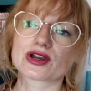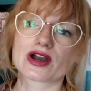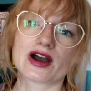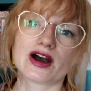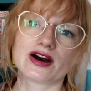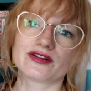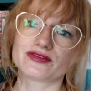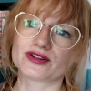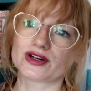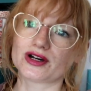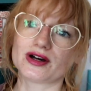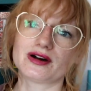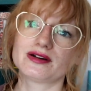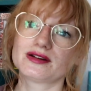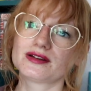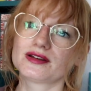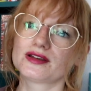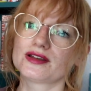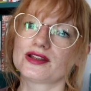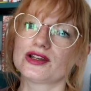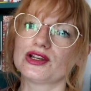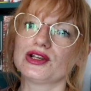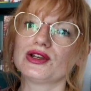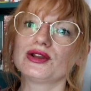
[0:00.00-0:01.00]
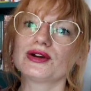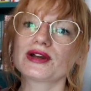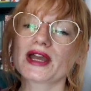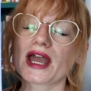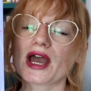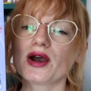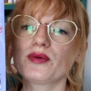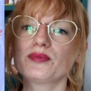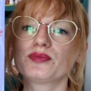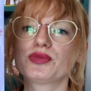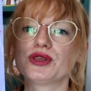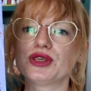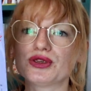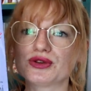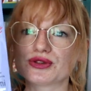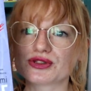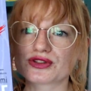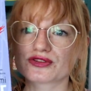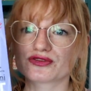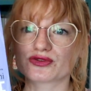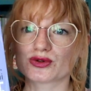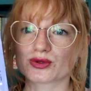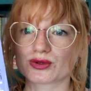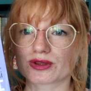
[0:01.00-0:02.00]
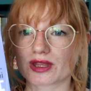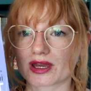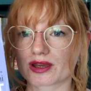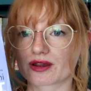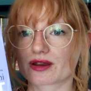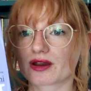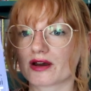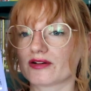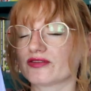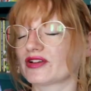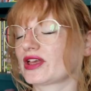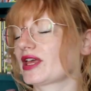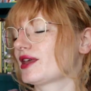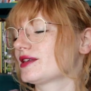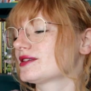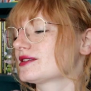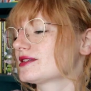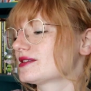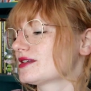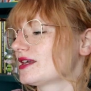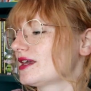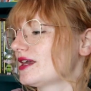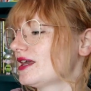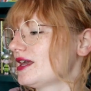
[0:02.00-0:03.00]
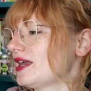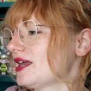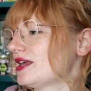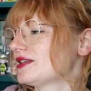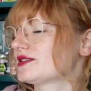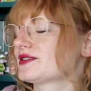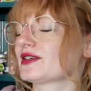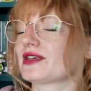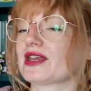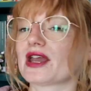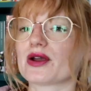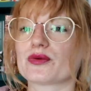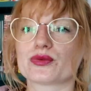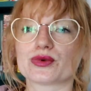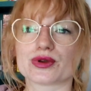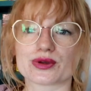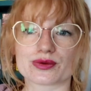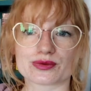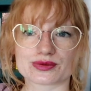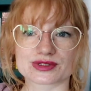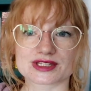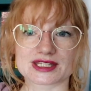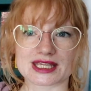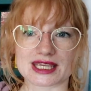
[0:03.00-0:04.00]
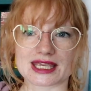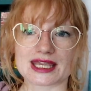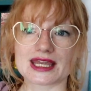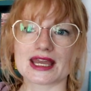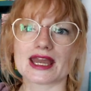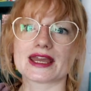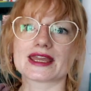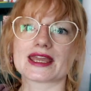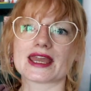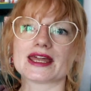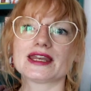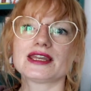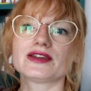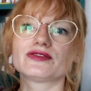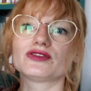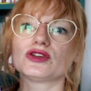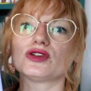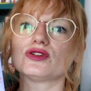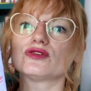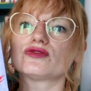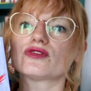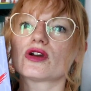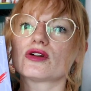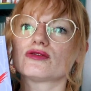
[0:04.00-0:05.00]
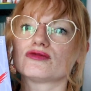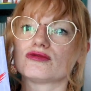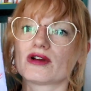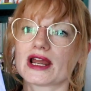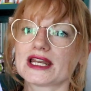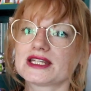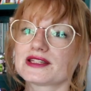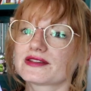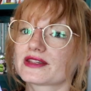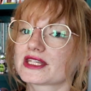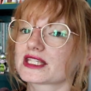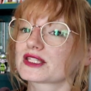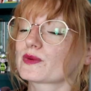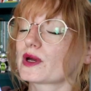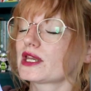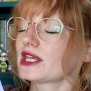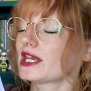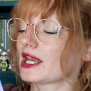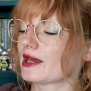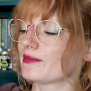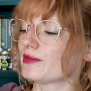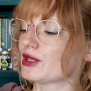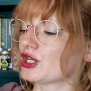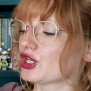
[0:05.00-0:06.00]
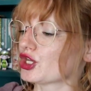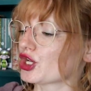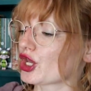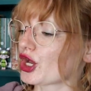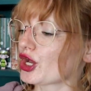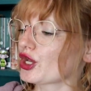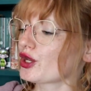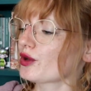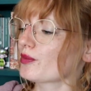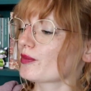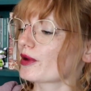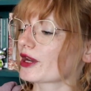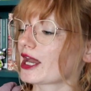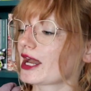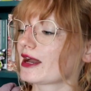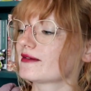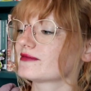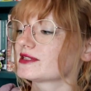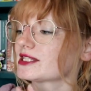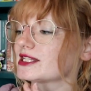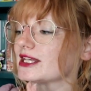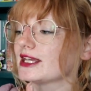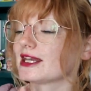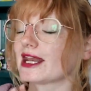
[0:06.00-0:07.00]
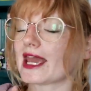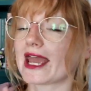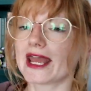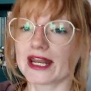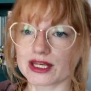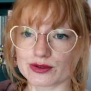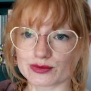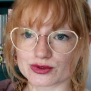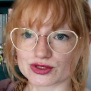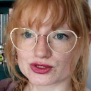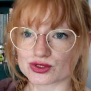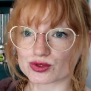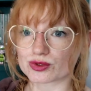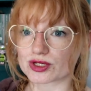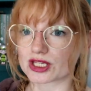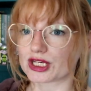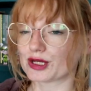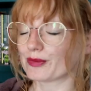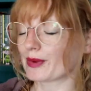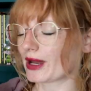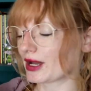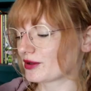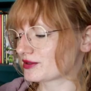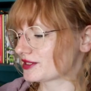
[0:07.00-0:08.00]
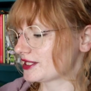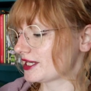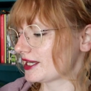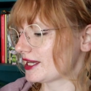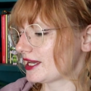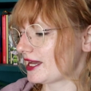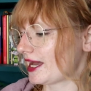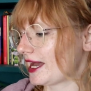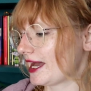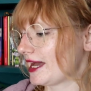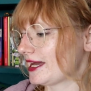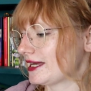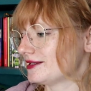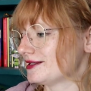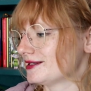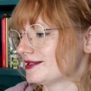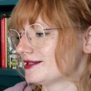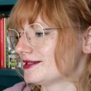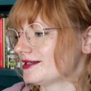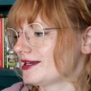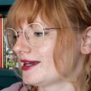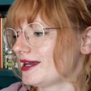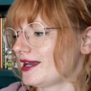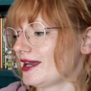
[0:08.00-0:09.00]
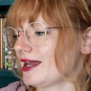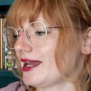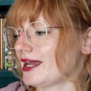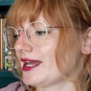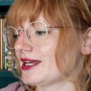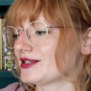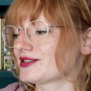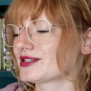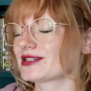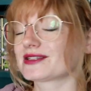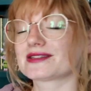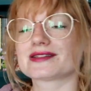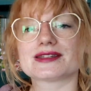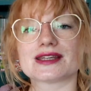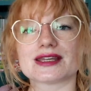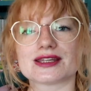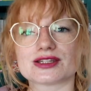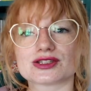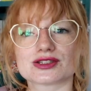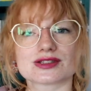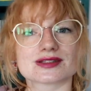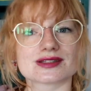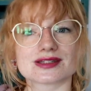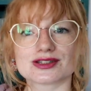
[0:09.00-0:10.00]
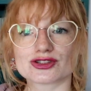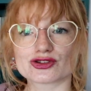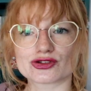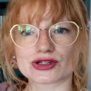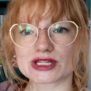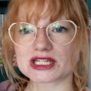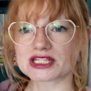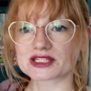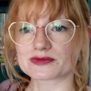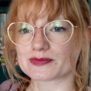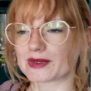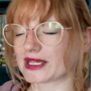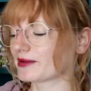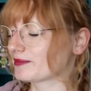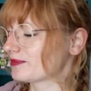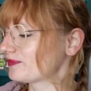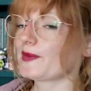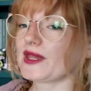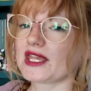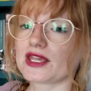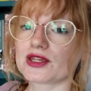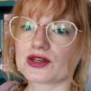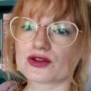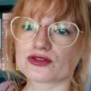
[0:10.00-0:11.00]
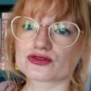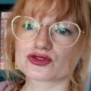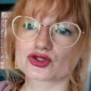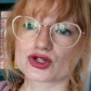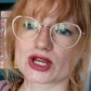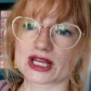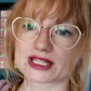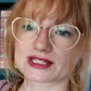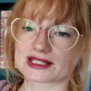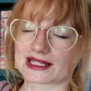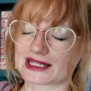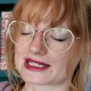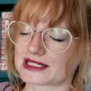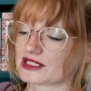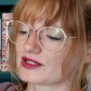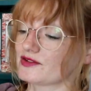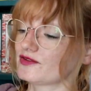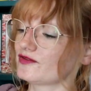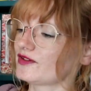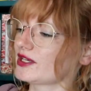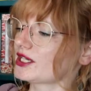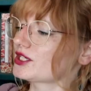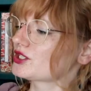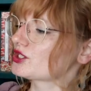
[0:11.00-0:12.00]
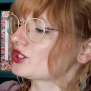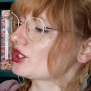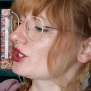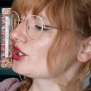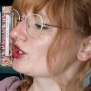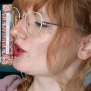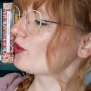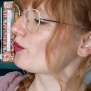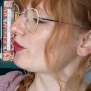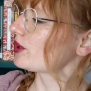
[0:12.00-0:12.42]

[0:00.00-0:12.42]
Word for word: cover, look how beautiful that cover is. So yeah, we'll see. Again, if you've read this one, let me know, but I haven't seen anyone talking about it, and it just intrigues me. Speaking of translated fiction,